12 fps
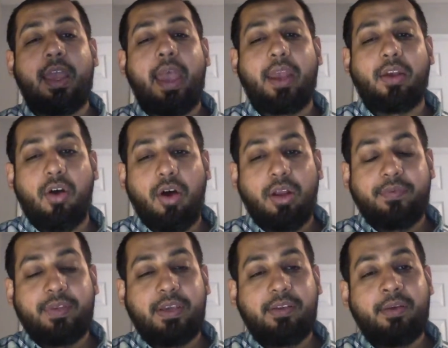And all of
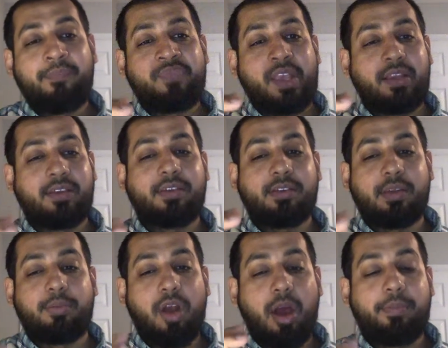these, this is the
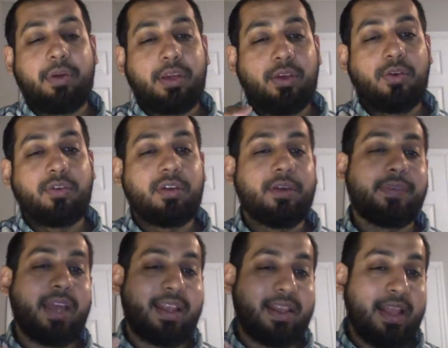proper use of
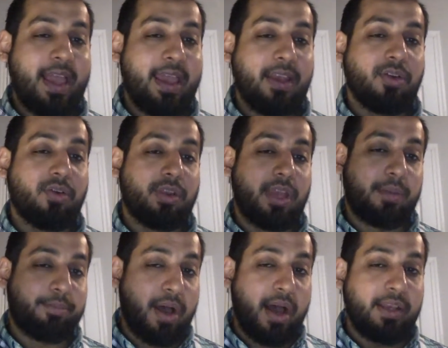that land or
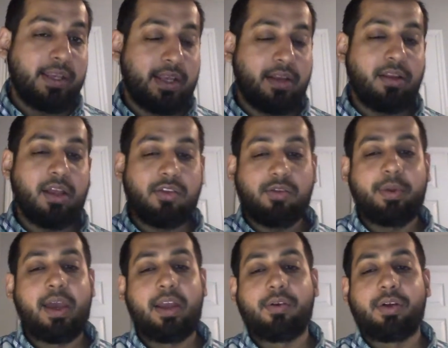that body that Allah
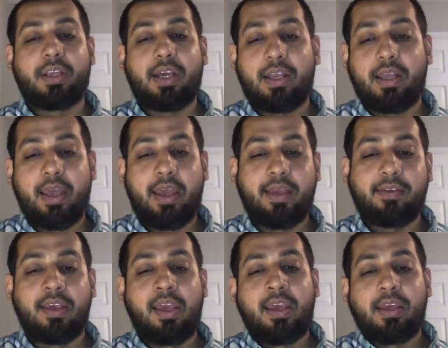subhanahu wa ta'ala has
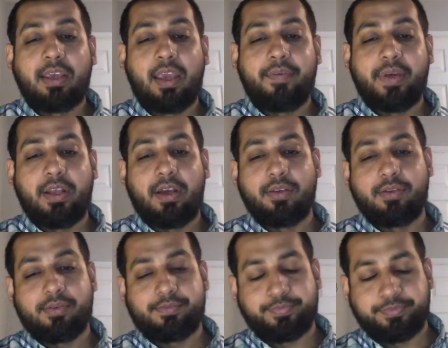given us.